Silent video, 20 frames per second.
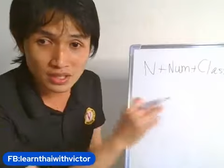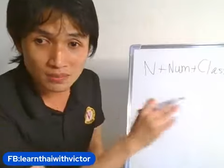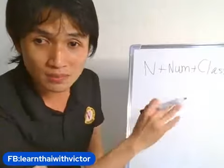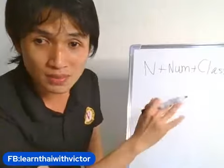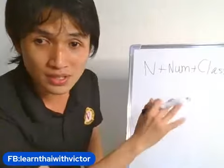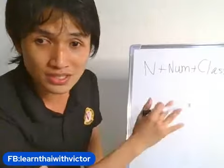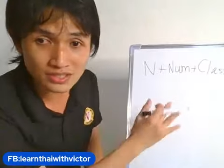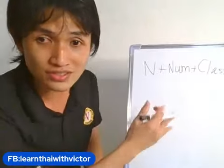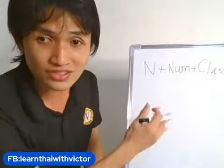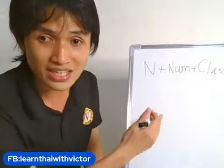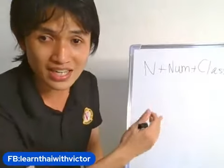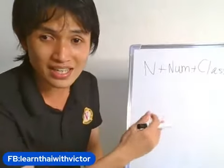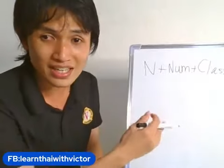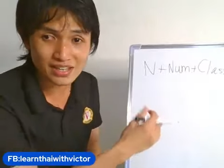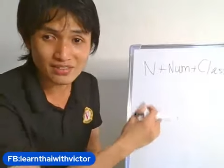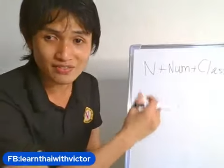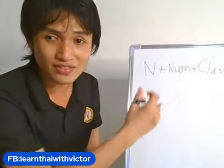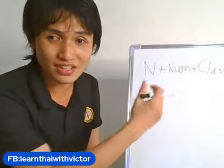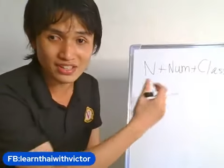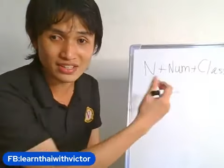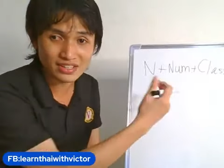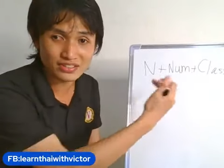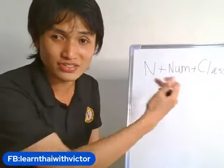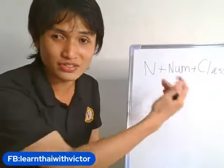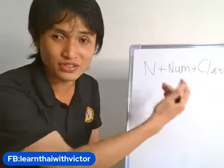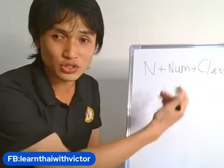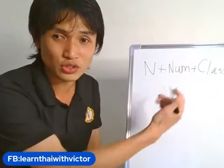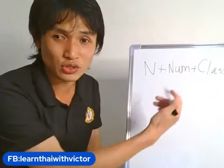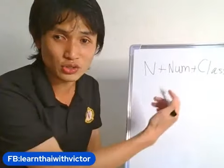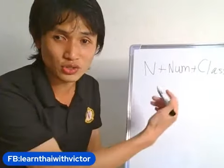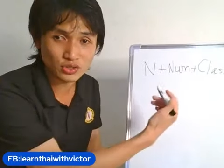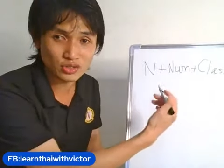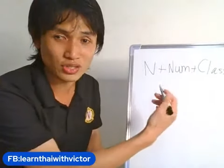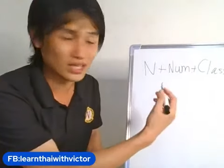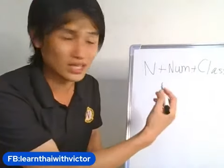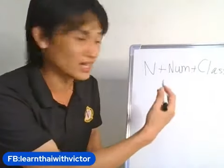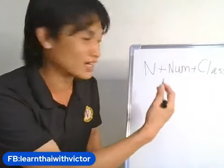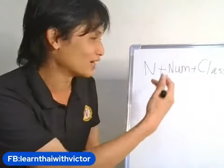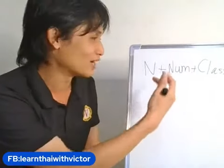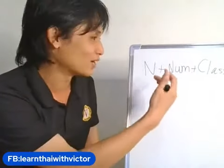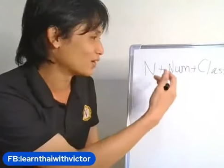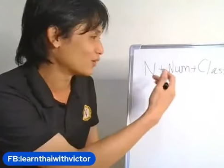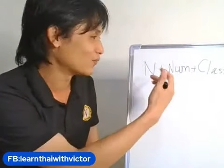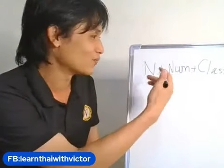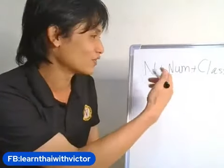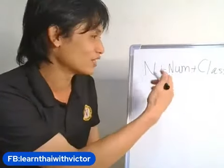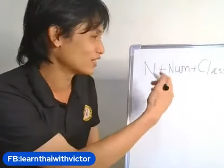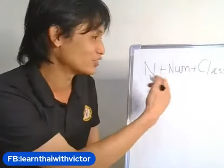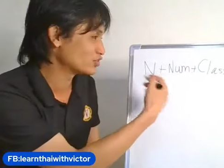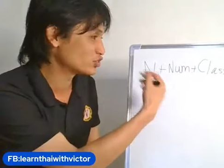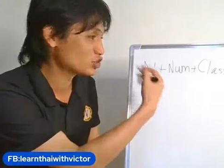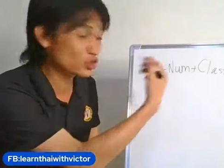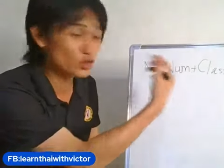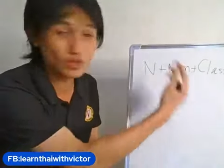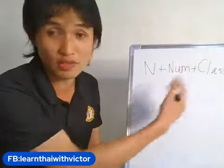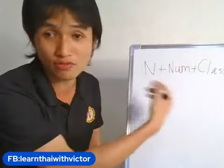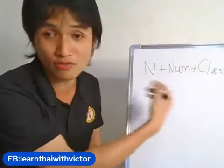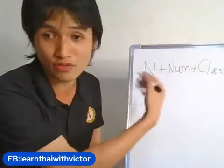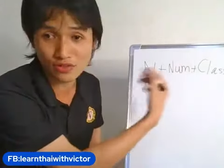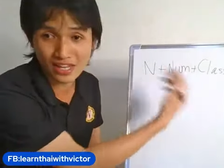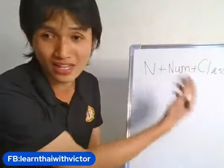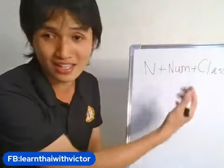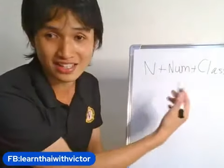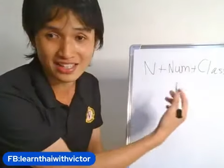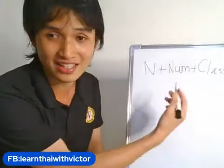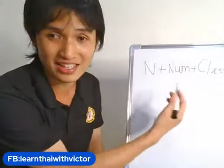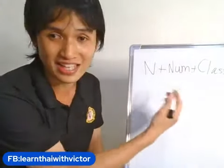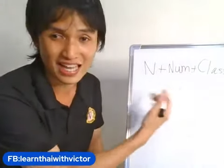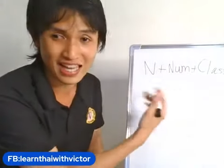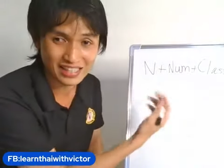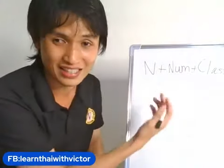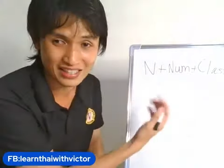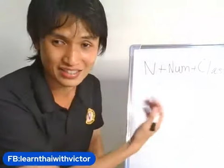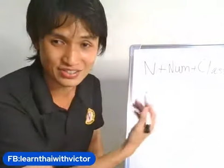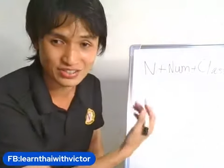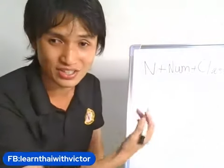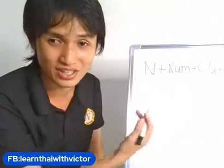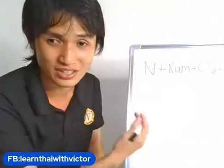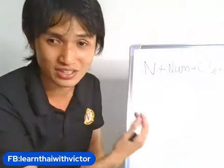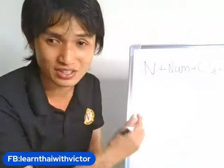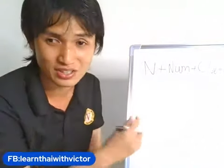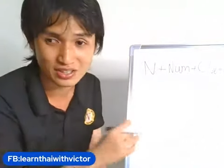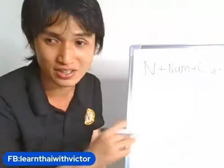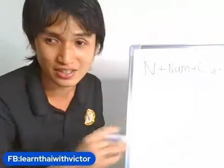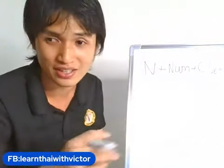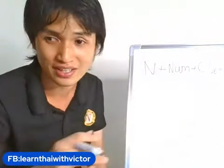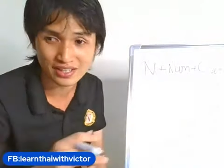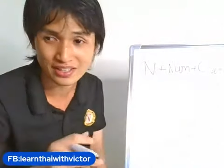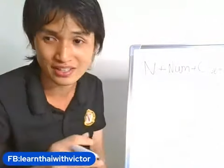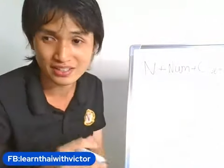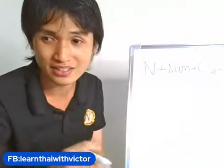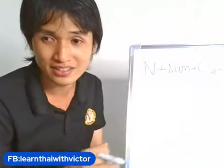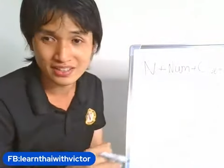Please say if it is too reflect and it's not clear.